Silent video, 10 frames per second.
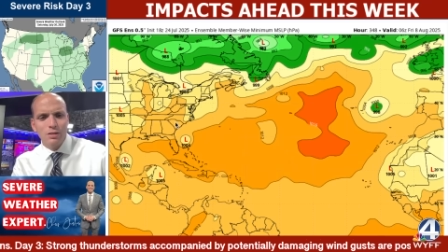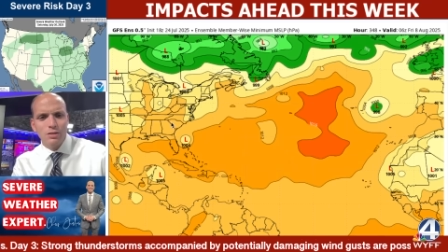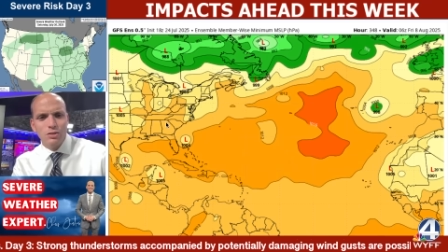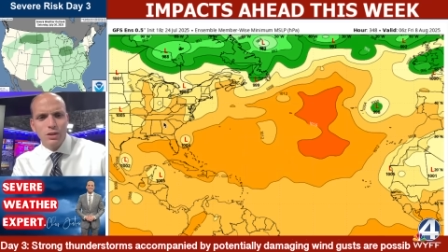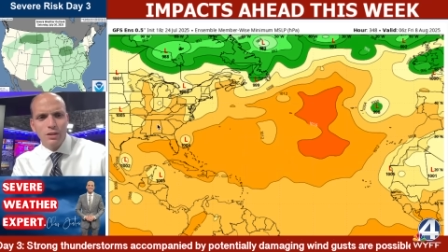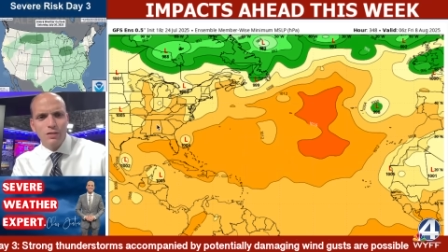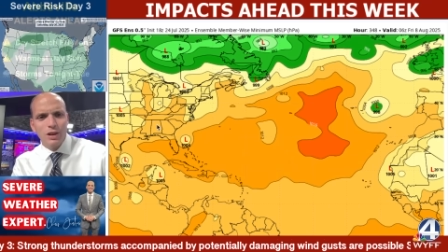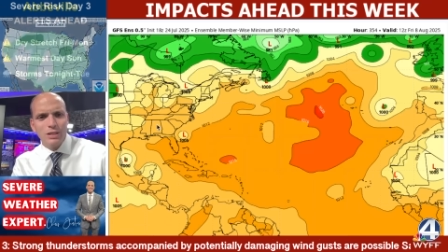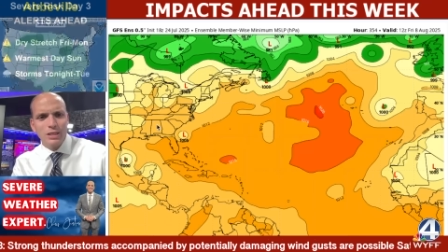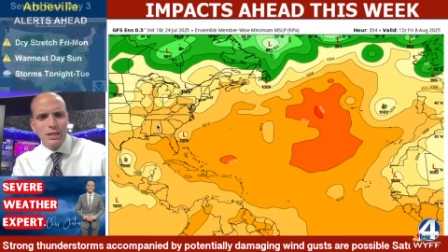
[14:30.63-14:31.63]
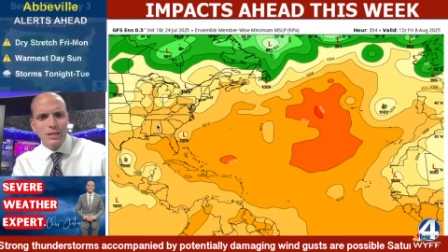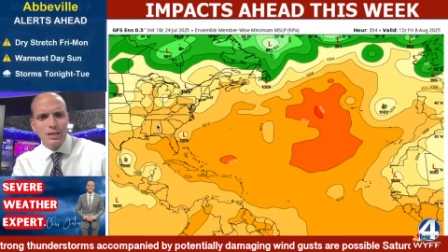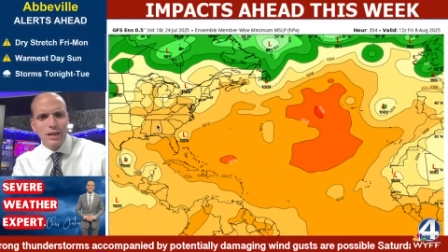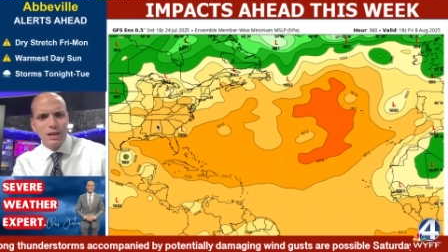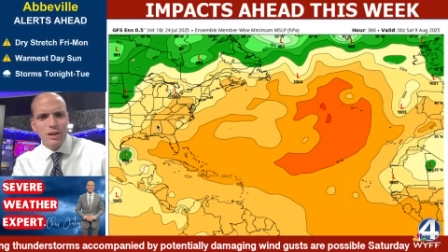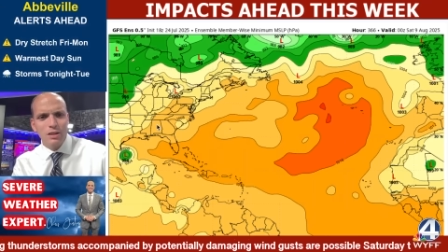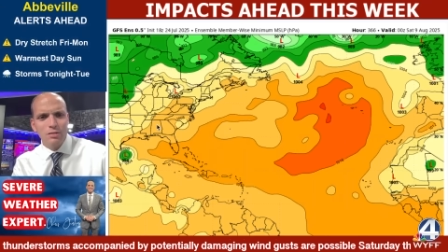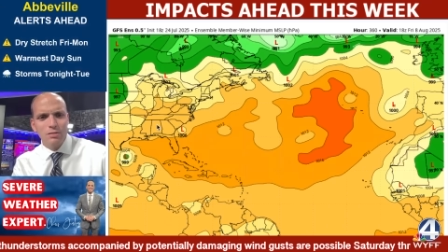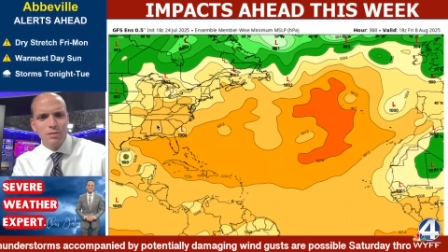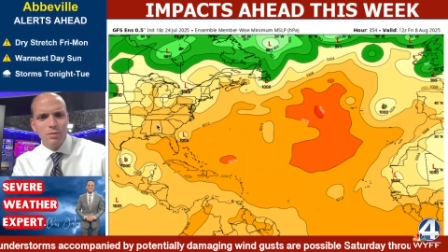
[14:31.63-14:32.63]
GFS says, uh, I'm
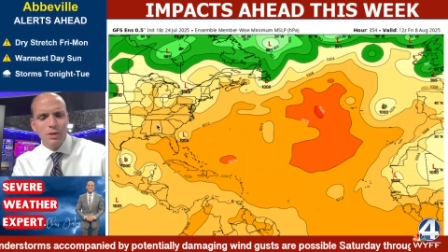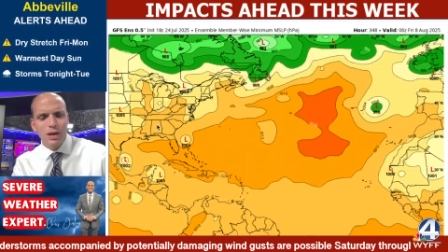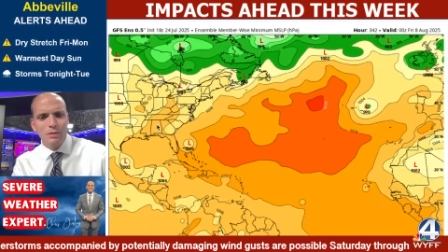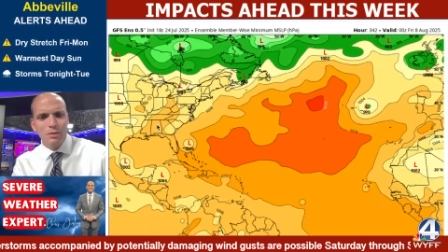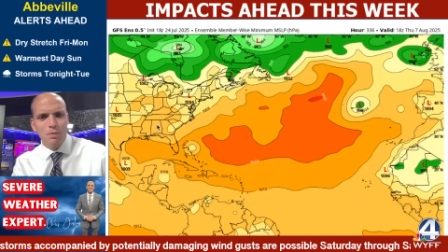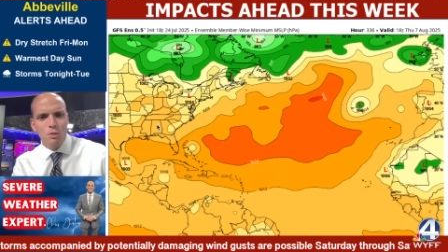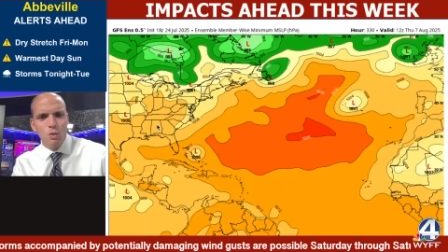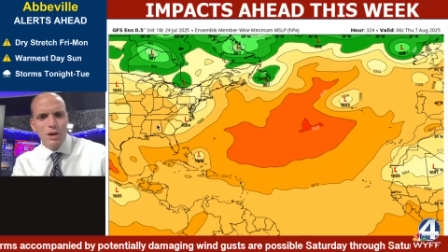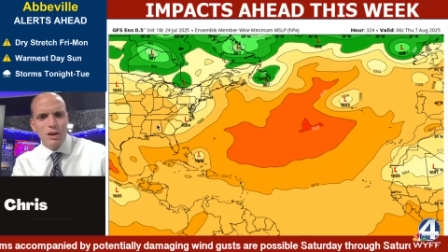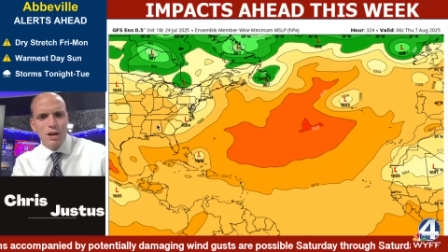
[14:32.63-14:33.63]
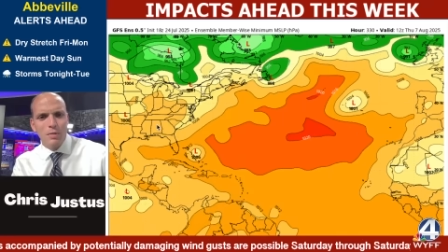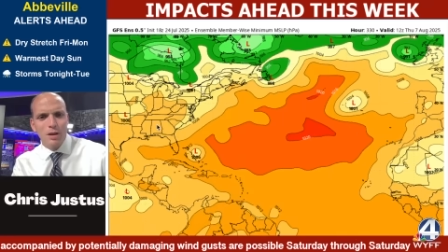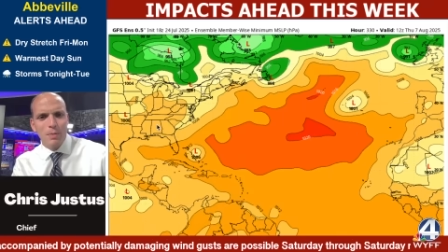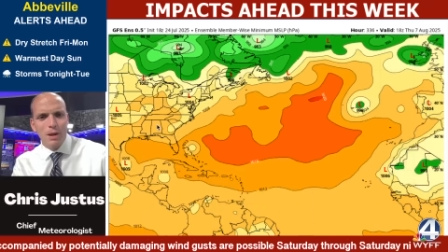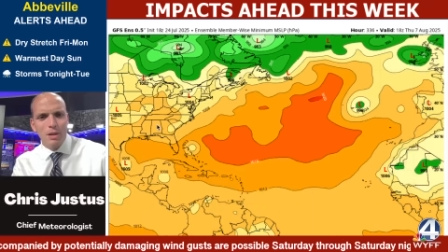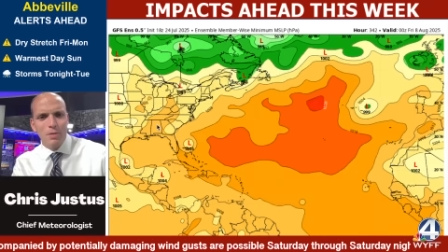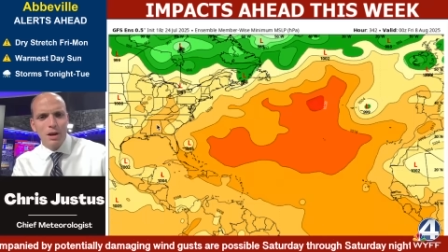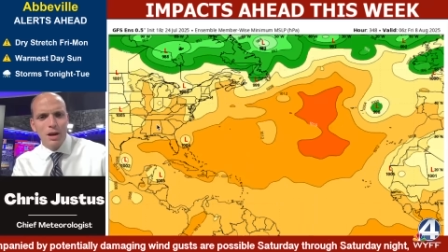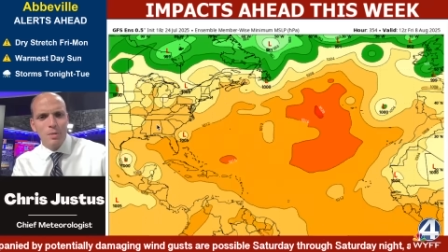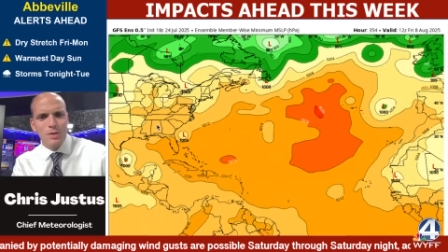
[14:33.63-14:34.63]
going to keep something weaker coming up out of the
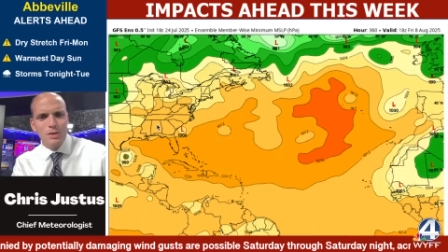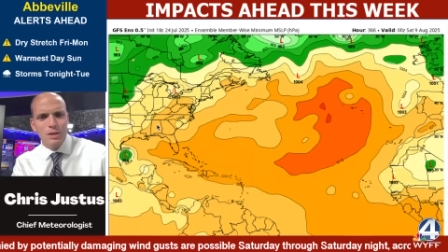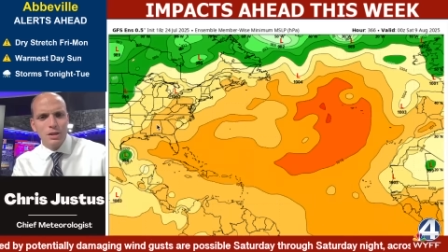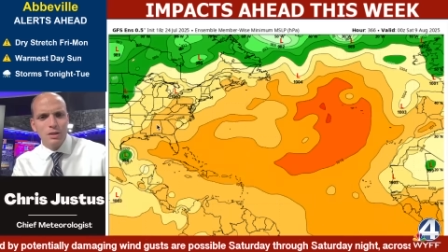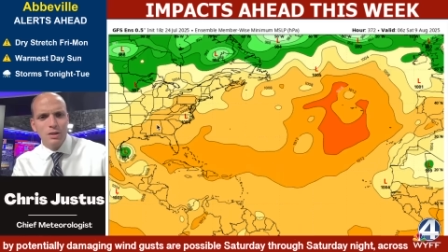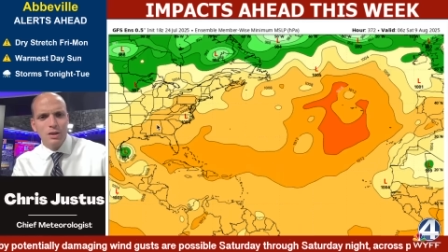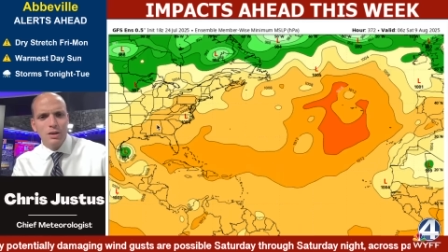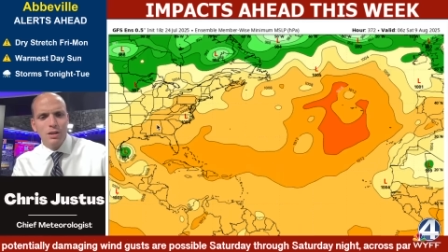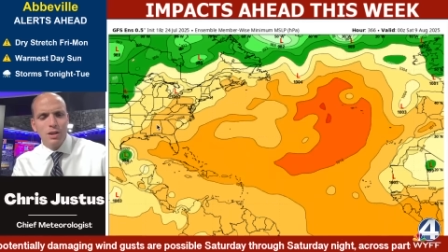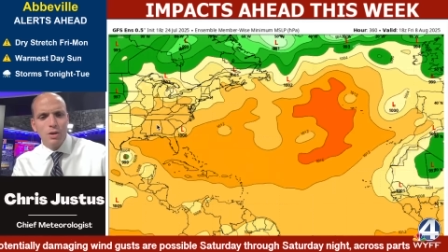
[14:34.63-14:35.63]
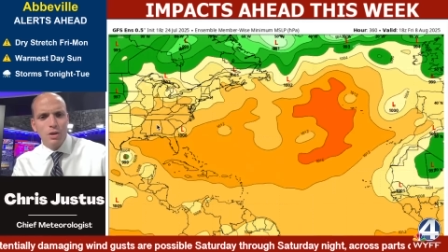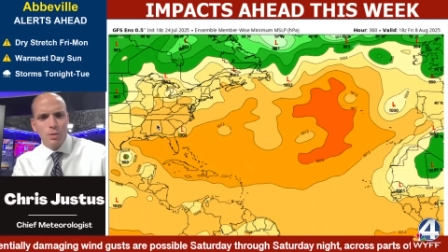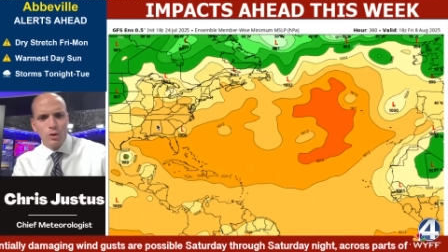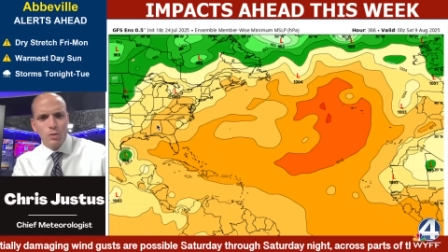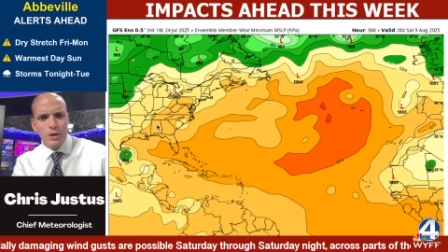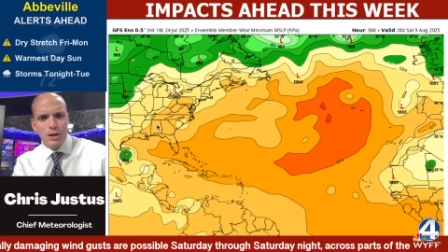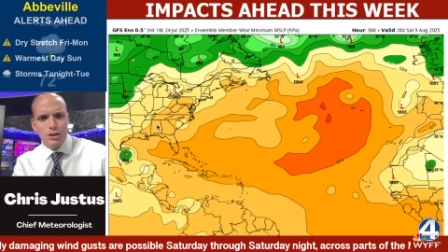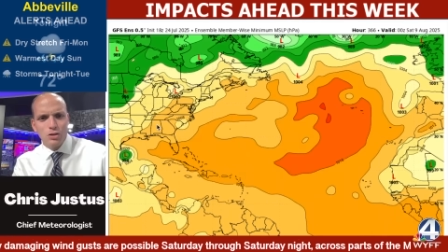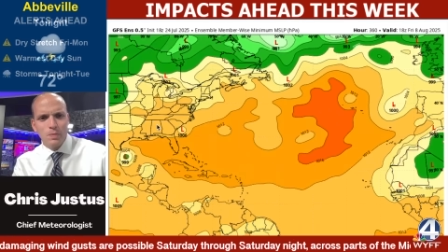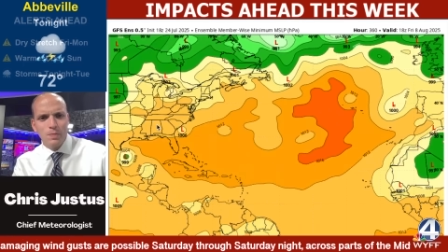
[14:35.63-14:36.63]
Bahamas and then throw it into Myrtle
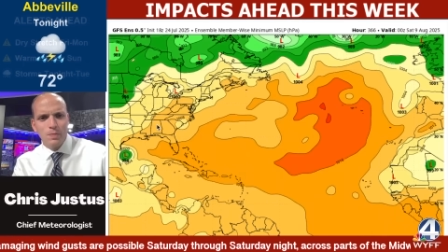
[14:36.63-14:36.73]
Beach.